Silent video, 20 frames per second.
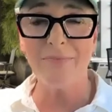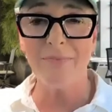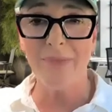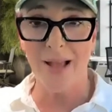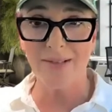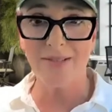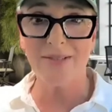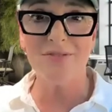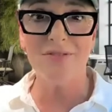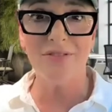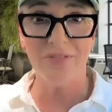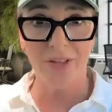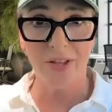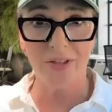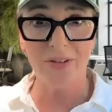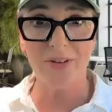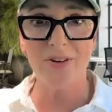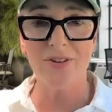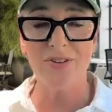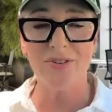massive
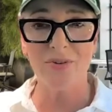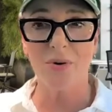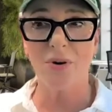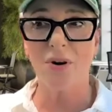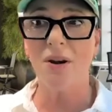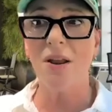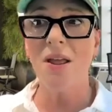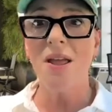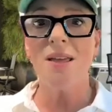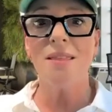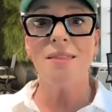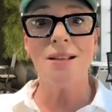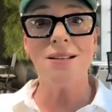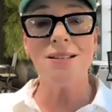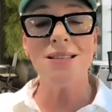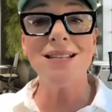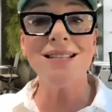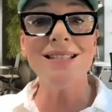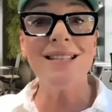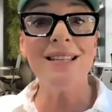failures or
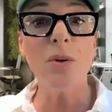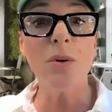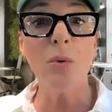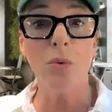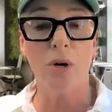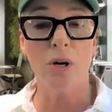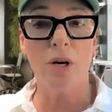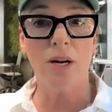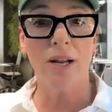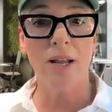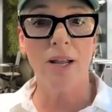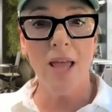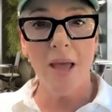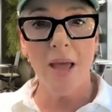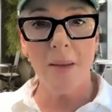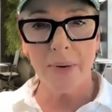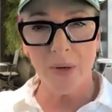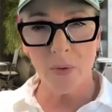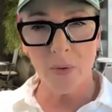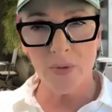things that didn't work,
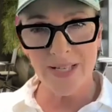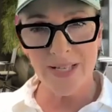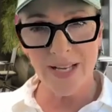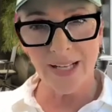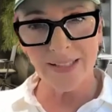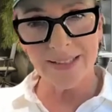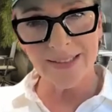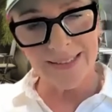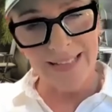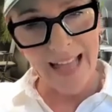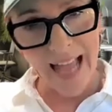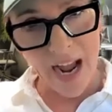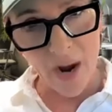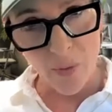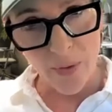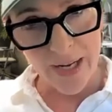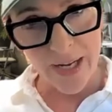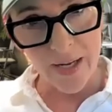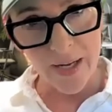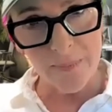but it was
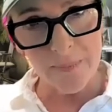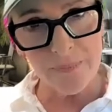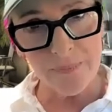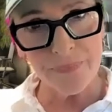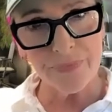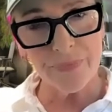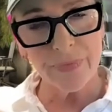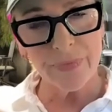allowing